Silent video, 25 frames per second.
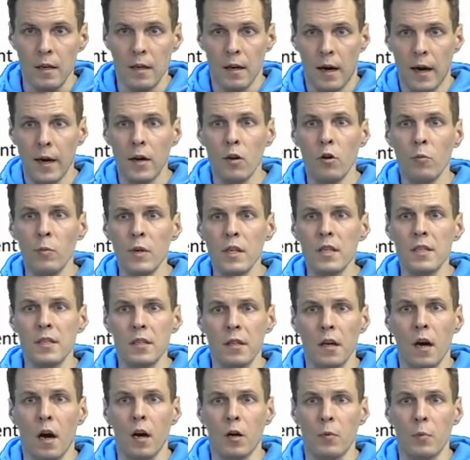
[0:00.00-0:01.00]
I normally
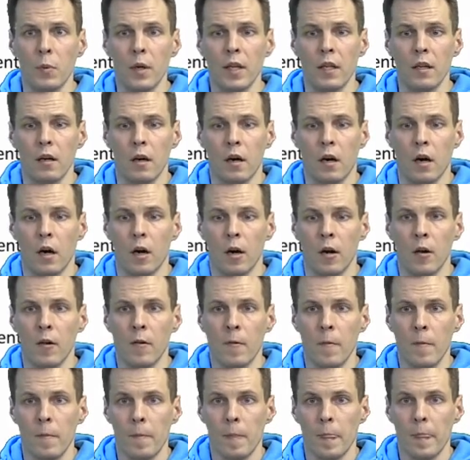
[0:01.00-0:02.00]
start with
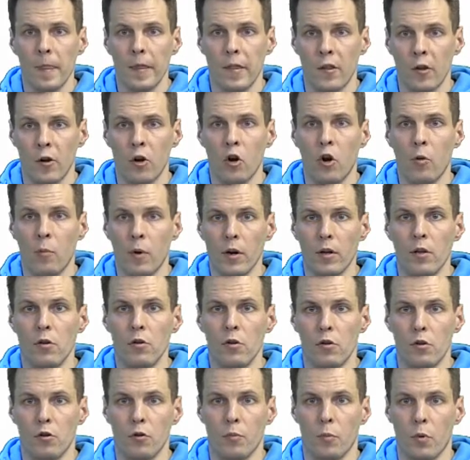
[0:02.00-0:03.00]
the normal
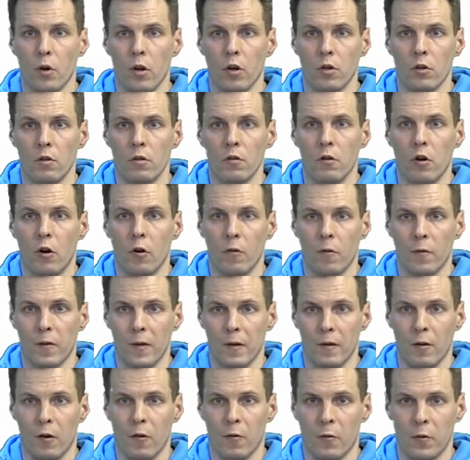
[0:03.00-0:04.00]
QQ plot of
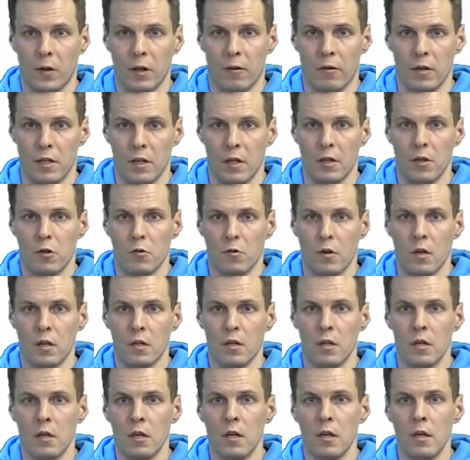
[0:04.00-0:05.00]
the
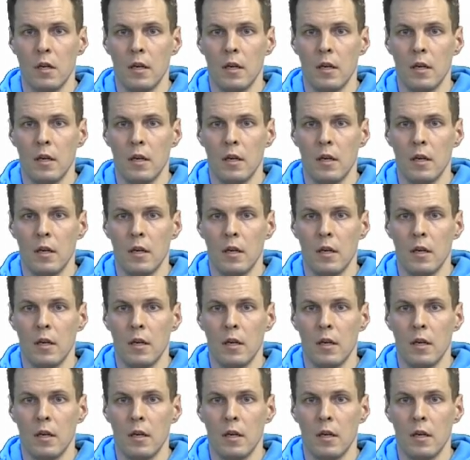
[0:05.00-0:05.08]
residuals.